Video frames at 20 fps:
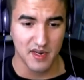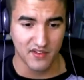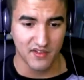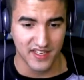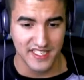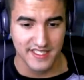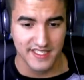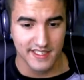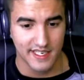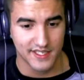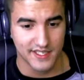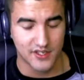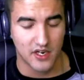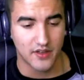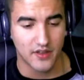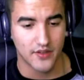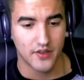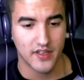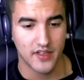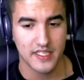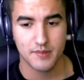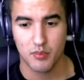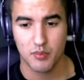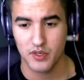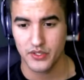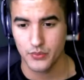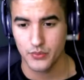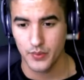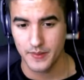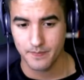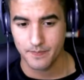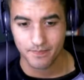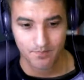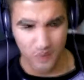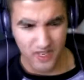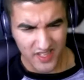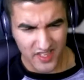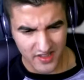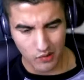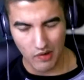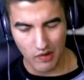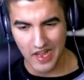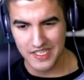amount of intellect on it, though. That's pretty sweet. Really, the